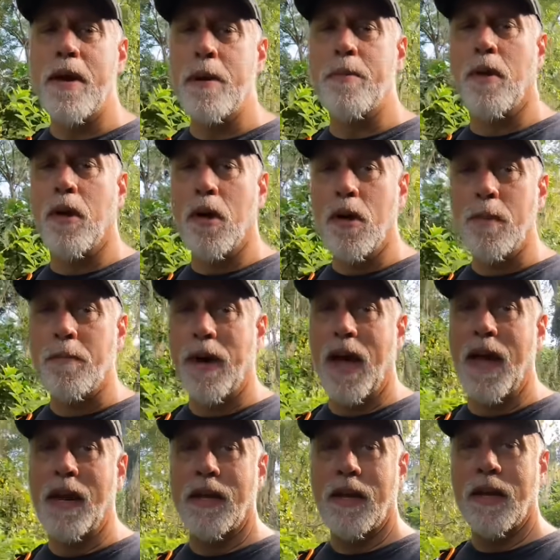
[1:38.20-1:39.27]
people look
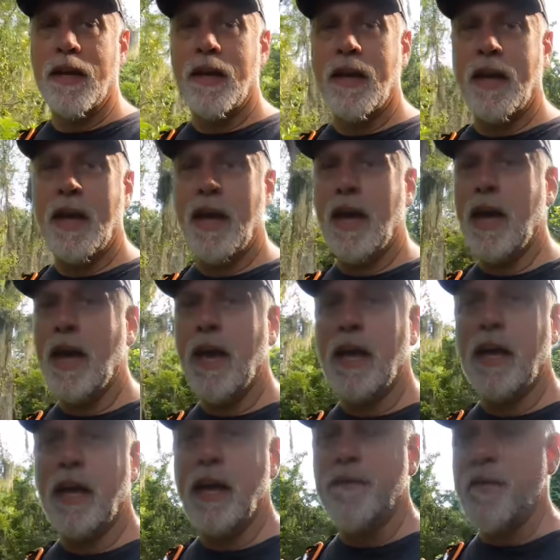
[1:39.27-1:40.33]
bad.
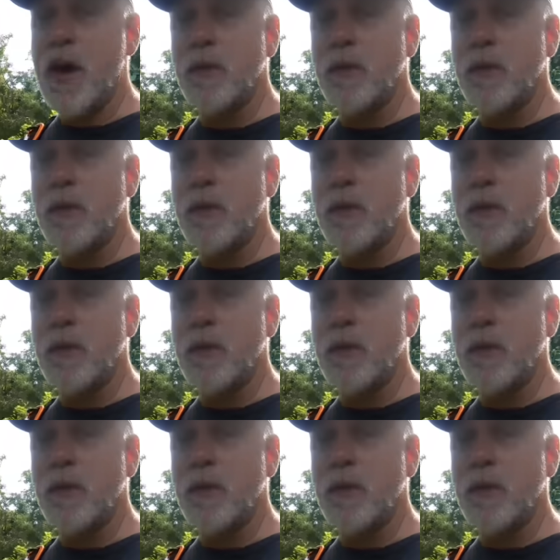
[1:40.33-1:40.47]
If I